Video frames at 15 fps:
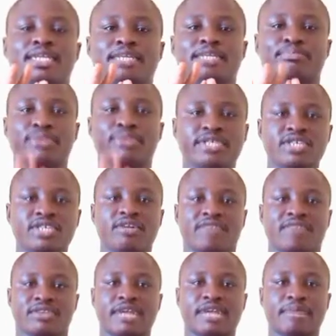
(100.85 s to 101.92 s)
the body of
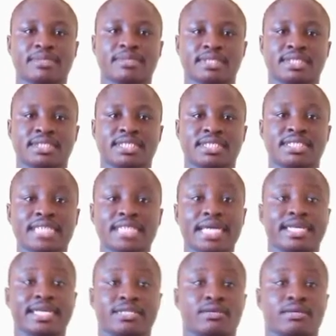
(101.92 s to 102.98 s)
another person is
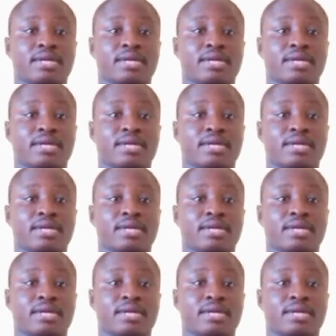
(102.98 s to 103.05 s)
sacred